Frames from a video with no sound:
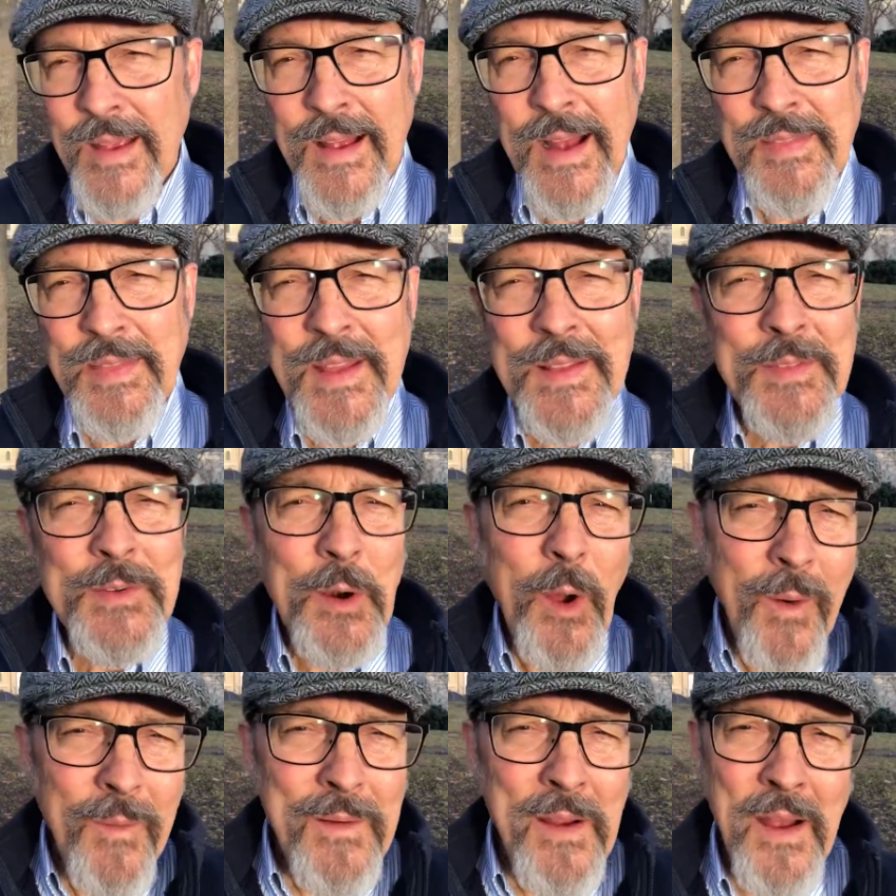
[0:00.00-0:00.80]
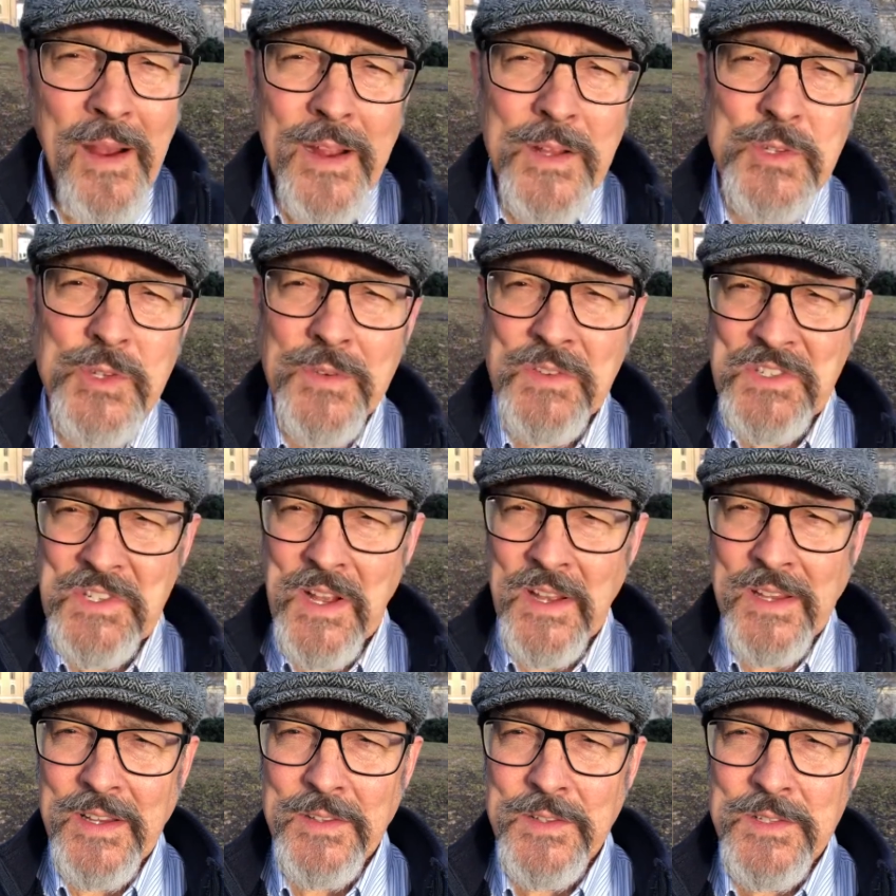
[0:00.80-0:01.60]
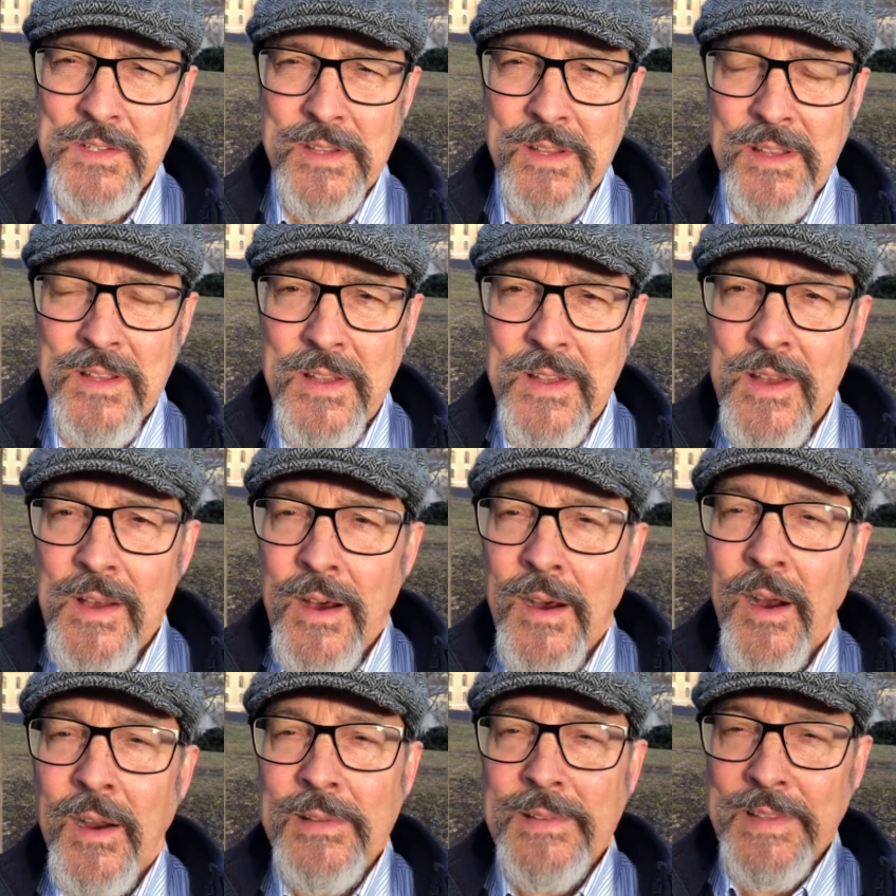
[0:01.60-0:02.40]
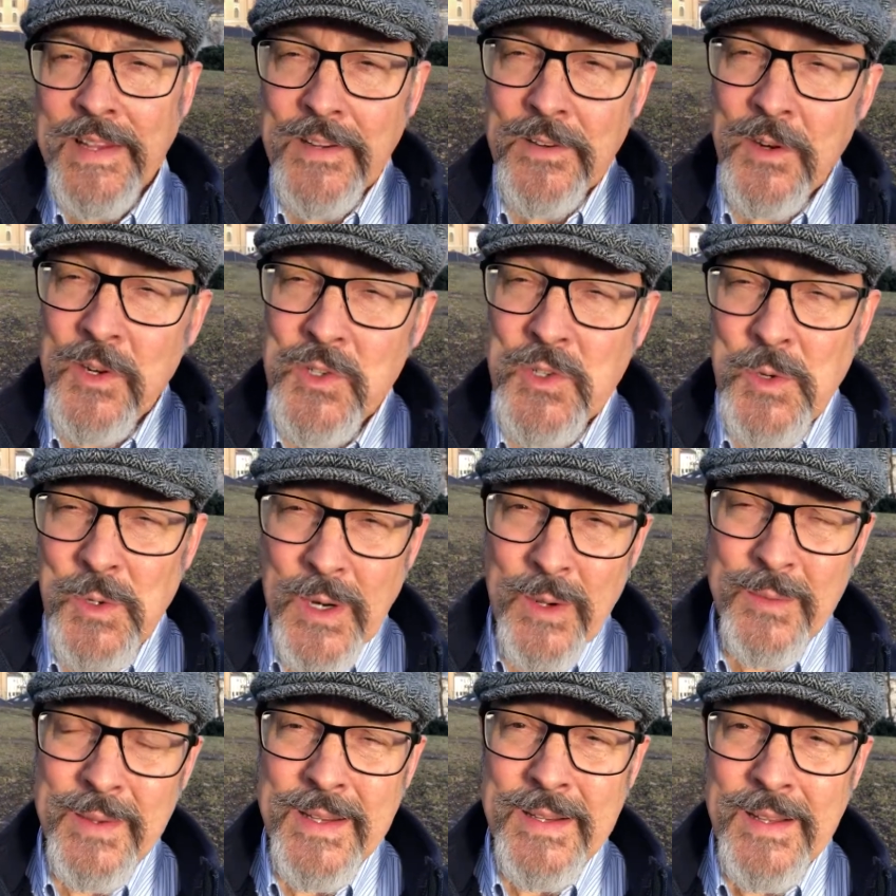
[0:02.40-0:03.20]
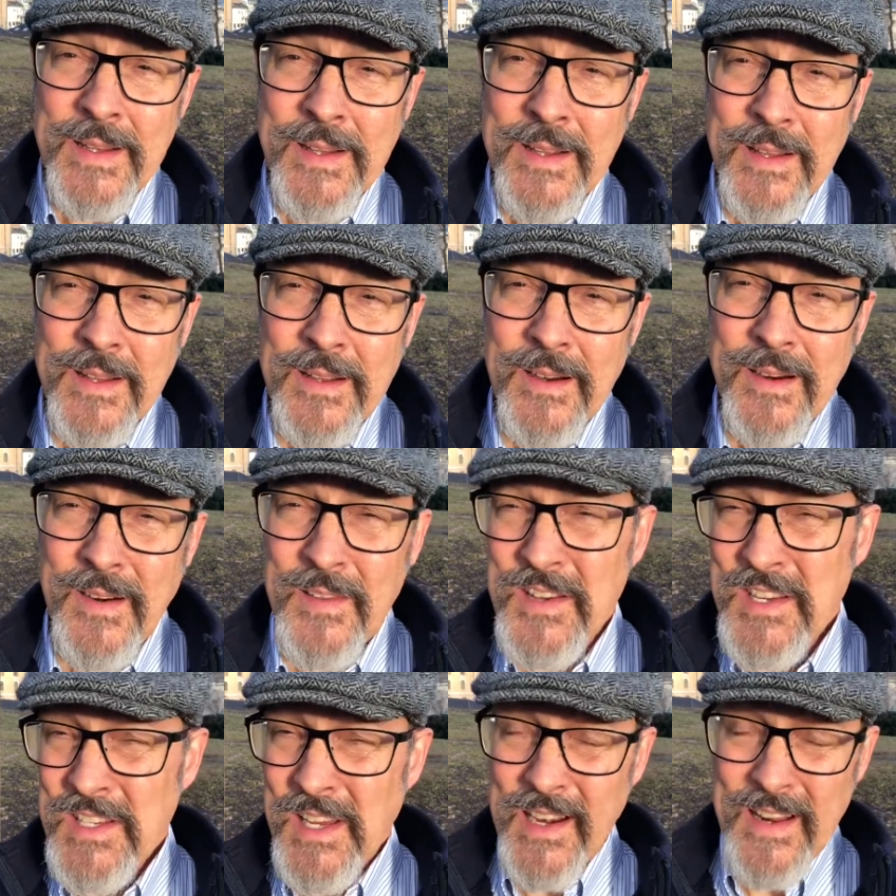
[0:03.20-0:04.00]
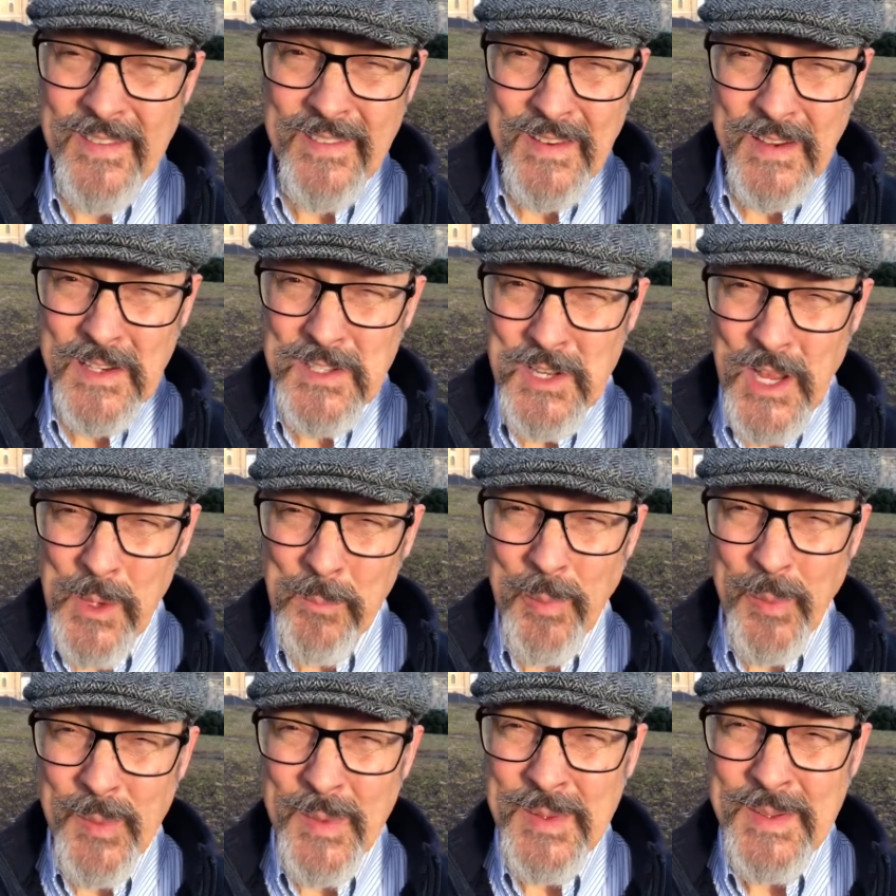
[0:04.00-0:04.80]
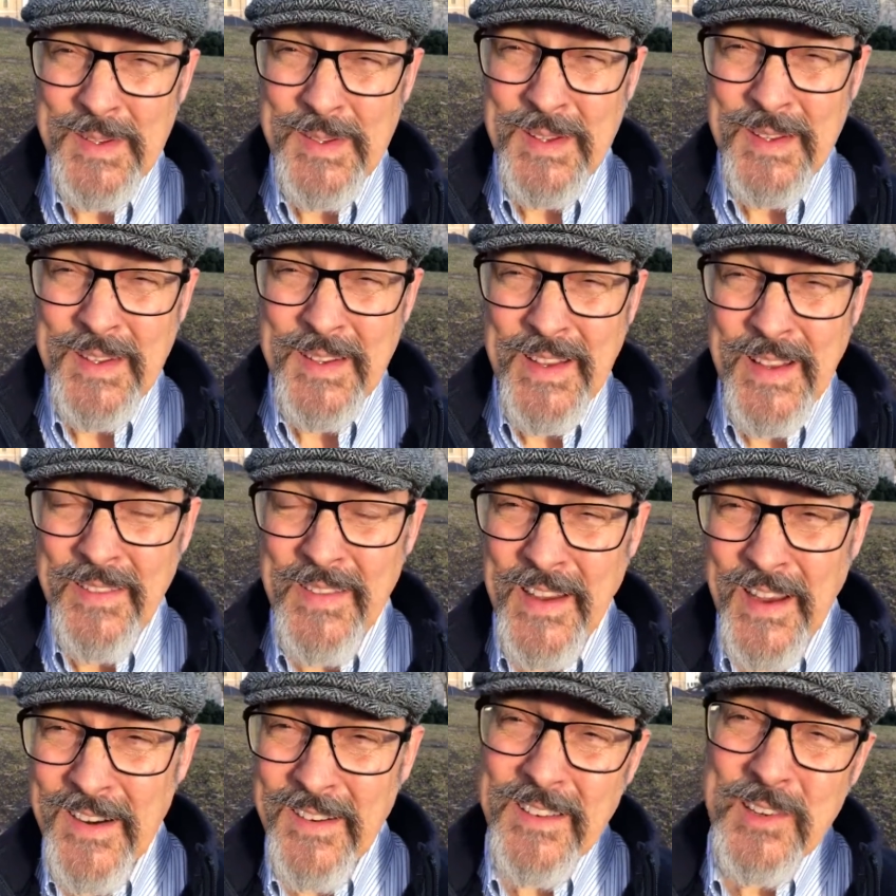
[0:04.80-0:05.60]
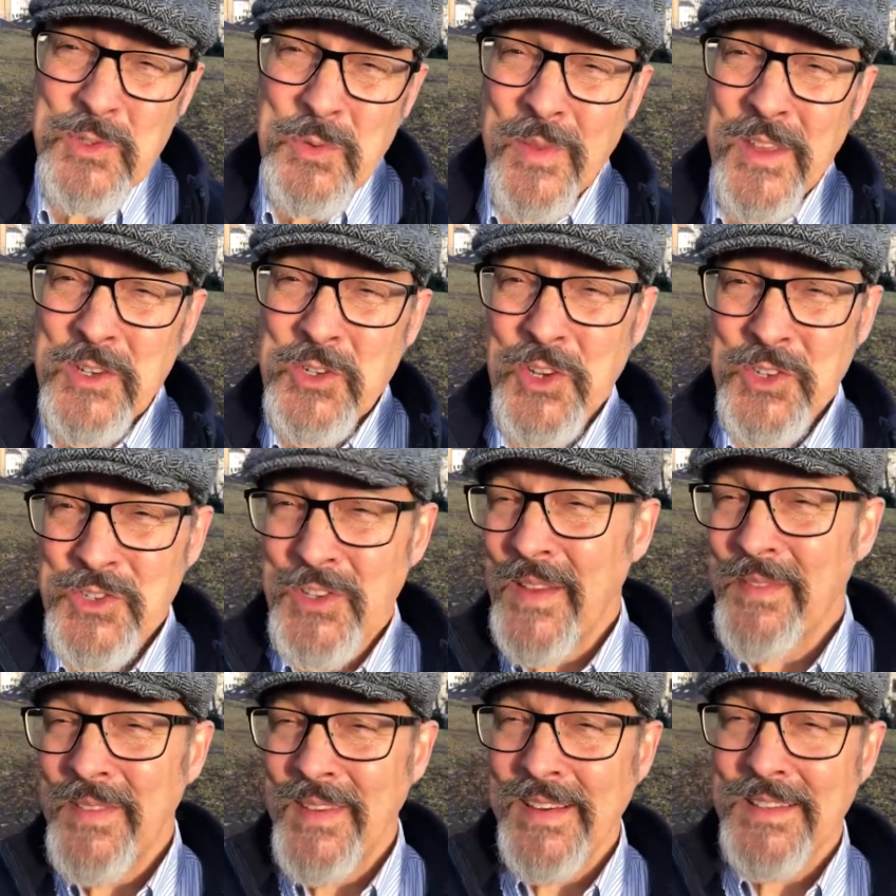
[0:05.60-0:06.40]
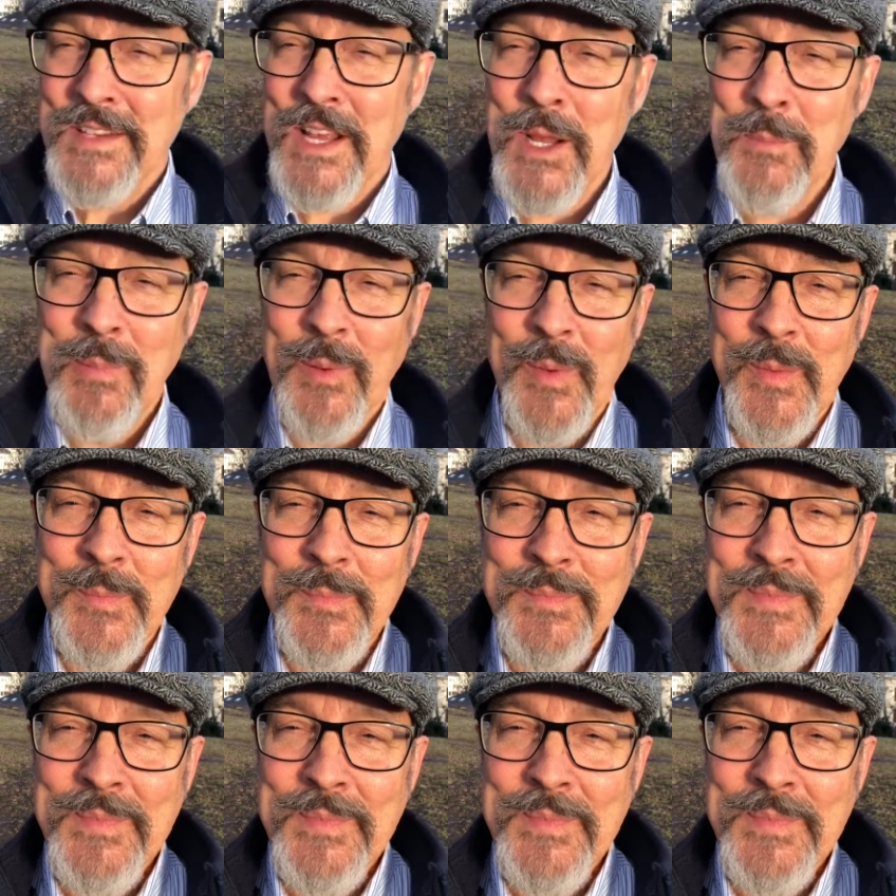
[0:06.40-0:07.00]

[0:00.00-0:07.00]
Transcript: I think there are all kinds of signs. Are leaders growing? Are they setting the example in the areas where they should set the example?